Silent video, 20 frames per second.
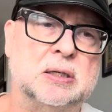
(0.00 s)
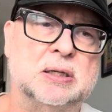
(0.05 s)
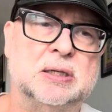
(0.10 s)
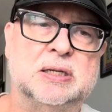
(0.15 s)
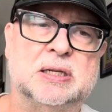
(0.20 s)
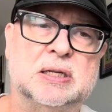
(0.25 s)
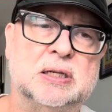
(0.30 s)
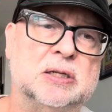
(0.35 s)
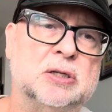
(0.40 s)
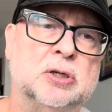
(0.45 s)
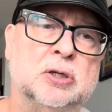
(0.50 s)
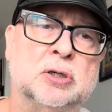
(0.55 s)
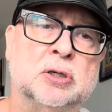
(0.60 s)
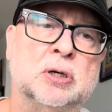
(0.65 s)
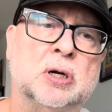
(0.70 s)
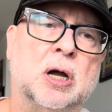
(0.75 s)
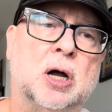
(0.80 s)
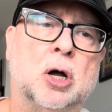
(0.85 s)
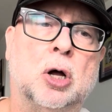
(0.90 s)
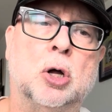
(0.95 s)

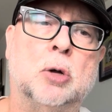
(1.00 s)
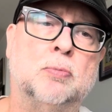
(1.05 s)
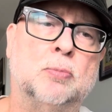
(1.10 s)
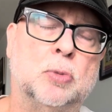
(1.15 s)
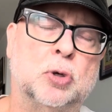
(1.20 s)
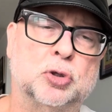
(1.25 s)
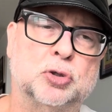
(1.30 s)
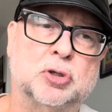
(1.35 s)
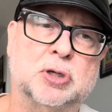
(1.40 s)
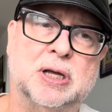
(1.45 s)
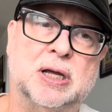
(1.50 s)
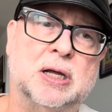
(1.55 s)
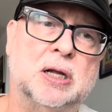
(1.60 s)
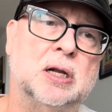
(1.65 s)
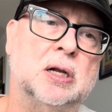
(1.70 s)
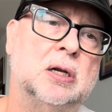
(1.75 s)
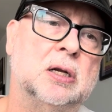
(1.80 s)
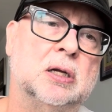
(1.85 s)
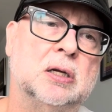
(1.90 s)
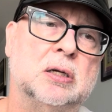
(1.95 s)
Dinner au
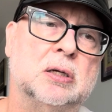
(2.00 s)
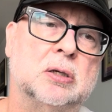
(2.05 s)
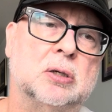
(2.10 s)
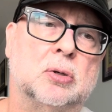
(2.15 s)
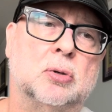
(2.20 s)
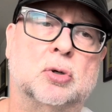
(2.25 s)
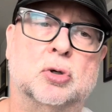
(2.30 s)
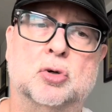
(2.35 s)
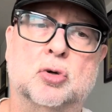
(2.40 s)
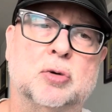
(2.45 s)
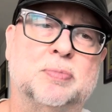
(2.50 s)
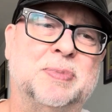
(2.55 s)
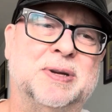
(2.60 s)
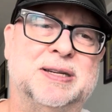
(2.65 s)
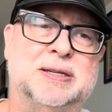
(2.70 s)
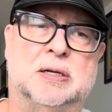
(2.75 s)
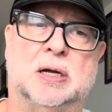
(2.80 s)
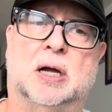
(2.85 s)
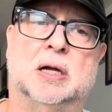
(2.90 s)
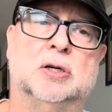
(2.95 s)
Motel, or could be
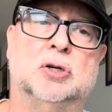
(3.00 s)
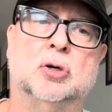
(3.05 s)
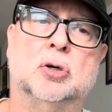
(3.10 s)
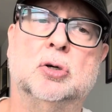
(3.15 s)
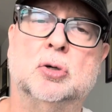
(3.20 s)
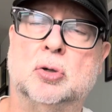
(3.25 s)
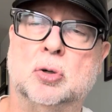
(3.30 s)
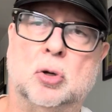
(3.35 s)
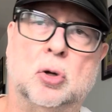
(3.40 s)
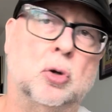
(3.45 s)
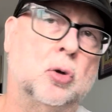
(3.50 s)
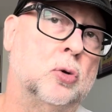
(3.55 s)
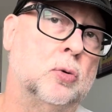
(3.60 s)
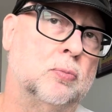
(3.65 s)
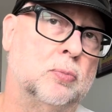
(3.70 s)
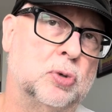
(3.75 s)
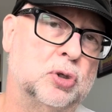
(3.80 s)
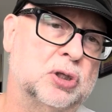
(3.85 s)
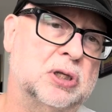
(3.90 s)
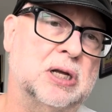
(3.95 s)
Diner au
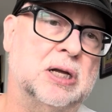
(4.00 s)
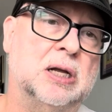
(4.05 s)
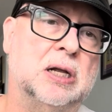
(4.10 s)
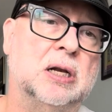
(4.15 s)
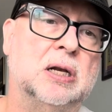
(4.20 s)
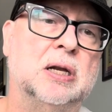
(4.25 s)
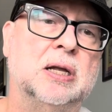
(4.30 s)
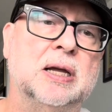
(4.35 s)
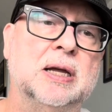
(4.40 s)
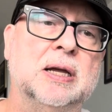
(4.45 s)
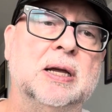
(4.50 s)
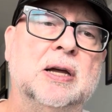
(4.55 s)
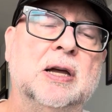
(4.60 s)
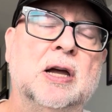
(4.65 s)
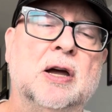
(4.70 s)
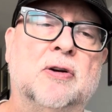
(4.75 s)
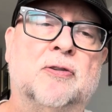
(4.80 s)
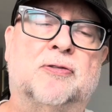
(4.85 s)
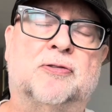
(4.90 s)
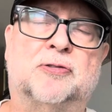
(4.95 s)
Motel,
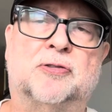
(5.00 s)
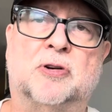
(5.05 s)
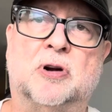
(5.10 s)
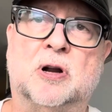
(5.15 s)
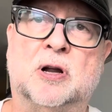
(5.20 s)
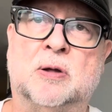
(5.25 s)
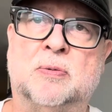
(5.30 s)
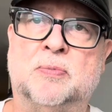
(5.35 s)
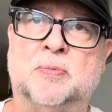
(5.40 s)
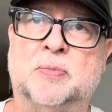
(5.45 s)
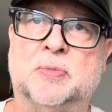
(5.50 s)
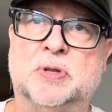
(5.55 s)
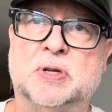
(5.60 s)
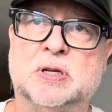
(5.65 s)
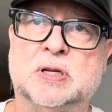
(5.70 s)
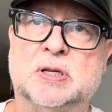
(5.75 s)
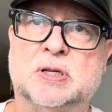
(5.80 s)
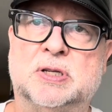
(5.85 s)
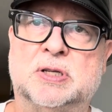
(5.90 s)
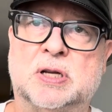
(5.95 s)
from
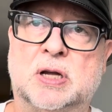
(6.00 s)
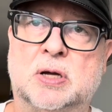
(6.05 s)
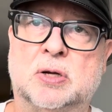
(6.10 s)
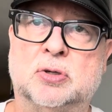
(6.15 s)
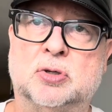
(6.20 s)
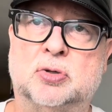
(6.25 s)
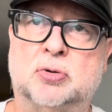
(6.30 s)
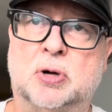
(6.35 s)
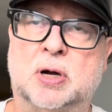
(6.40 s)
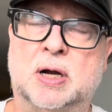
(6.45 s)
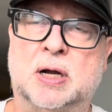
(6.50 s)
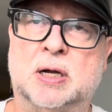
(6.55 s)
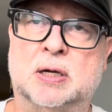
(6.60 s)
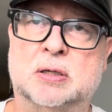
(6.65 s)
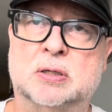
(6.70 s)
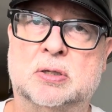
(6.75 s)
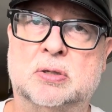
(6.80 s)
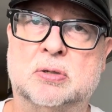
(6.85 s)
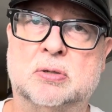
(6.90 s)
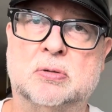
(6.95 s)
the soundtrack
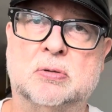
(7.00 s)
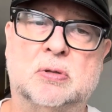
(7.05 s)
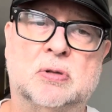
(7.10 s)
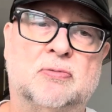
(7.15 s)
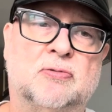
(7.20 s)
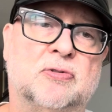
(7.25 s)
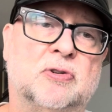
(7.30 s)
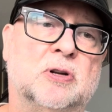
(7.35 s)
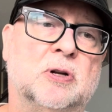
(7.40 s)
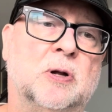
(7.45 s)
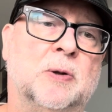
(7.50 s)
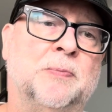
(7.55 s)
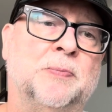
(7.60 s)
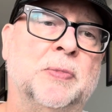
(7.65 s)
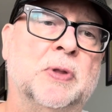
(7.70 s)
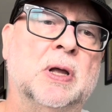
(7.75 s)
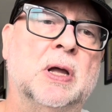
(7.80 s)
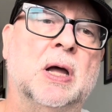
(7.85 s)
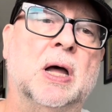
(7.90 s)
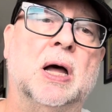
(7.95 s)
to the film
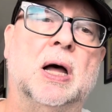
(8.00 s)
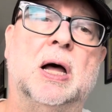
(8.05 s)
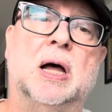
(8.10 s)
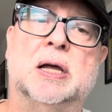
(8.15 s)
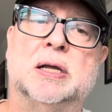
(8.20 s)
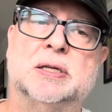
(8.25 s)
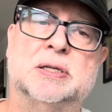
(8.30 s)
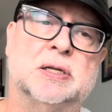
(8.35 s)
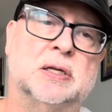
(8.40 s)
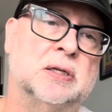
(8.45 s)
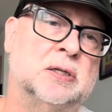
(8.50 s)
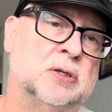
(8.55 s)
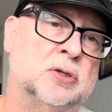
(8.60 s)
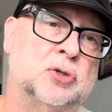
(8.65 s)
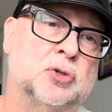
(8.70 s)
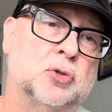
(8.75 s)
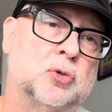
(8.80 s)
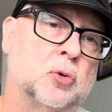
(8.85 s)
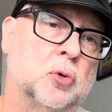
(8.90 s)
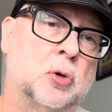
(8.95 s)

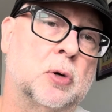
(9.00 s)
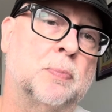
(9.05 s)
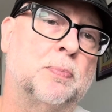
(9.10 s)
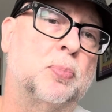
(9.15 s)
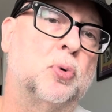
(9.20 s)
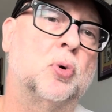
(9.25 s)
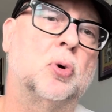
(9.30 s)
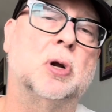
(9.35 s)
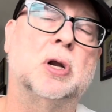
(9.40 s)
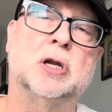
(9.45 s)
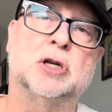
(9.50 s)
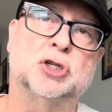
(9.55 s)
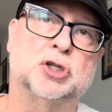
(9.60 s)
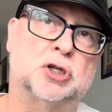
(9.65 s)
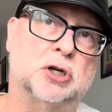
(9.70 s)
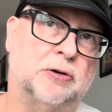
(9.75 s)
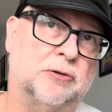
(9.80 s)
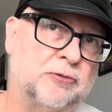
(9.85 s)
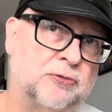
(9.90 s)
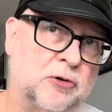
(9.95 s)
Ascenseur pour le
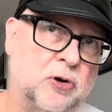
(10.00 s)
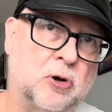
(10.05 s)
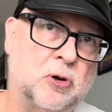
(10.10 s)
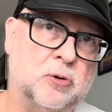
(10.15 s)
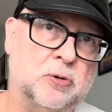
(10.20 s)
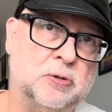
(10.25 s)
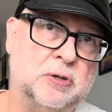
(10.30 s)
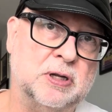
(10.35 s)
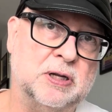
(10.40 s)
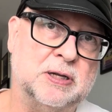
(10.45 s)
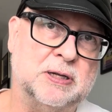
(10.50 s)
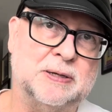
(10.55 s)
Scaffold.